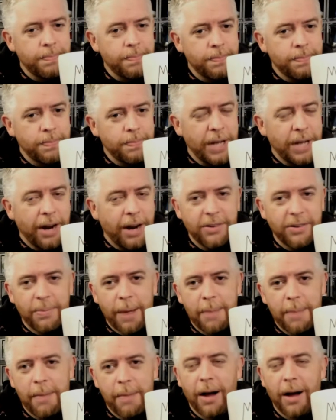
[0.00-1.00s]
Shout out to
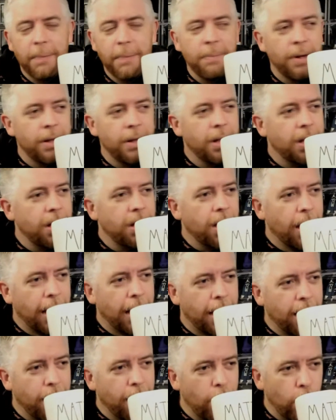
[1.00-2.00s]
my mom.
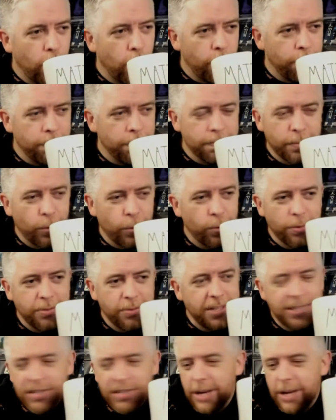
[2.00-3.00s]
Or
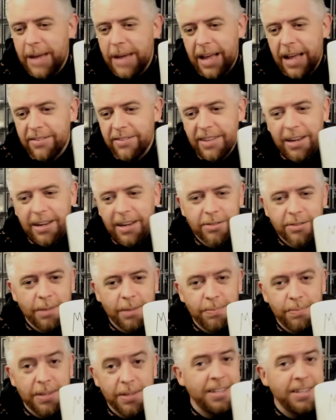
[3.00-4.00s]
TJ Maxx thing or
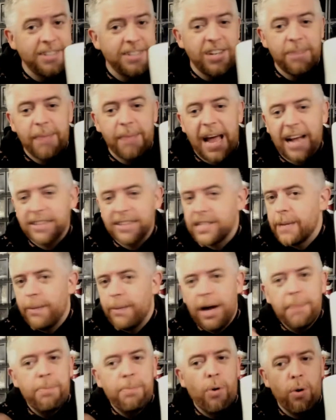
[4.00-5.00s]
something. TJ Maxx, come
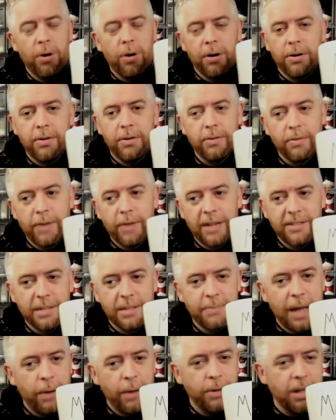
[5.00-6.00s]
on board.
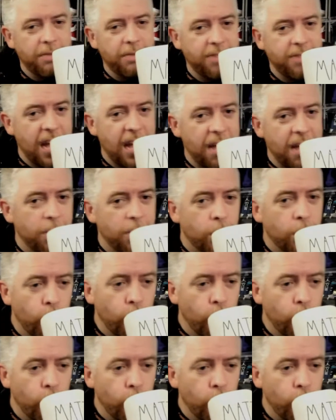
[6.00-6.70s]
Wrestling Matt would love to have you.